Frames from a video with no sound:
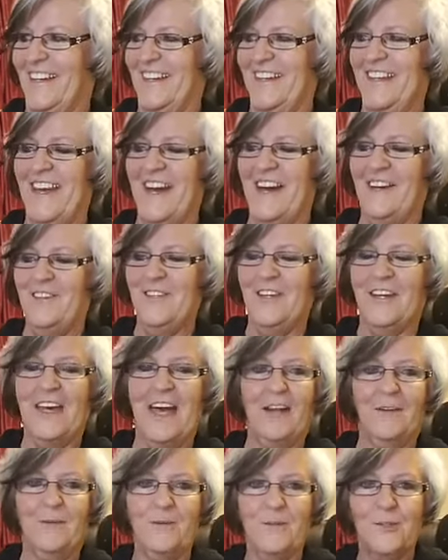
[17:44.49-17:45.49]
Yeah, you
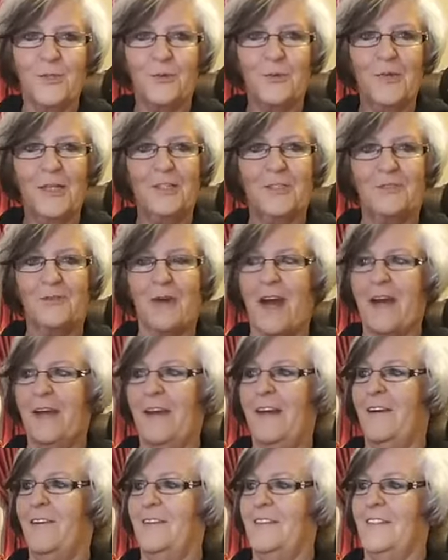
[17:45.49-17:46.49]
got a little switch right
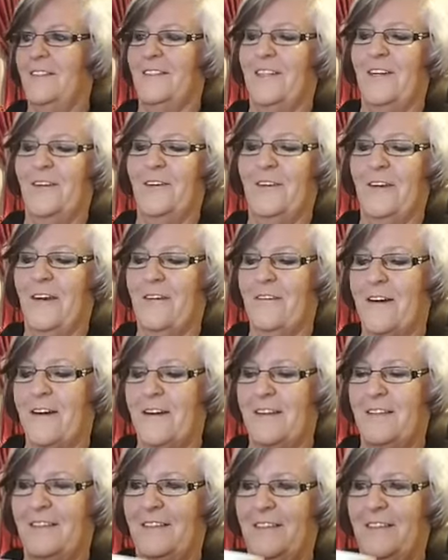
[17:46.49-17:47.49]
here to turn on.